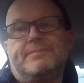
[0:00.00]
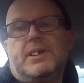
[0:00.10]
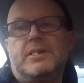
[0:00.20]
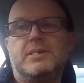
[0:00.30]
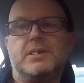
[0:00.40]

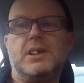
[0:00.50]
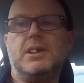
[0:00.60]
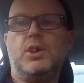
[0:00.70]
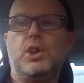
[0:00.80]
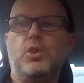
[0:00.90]
and uh,
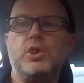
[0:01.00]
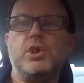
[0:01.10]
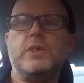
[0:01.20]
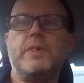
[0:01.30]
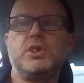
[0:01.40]
or
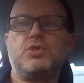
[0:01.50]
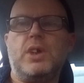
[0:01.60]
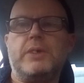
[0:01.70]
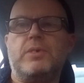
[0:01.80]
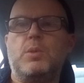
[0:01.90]
universal
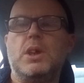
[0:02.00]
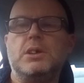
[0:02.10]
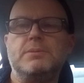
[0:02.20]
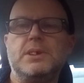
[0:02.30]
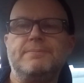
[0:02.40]
credit for a while.
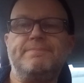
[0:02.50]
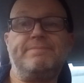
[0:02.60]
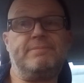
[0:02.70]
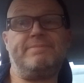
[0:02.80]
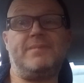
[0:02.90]

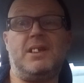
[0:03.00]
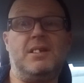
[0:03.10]
Yeah.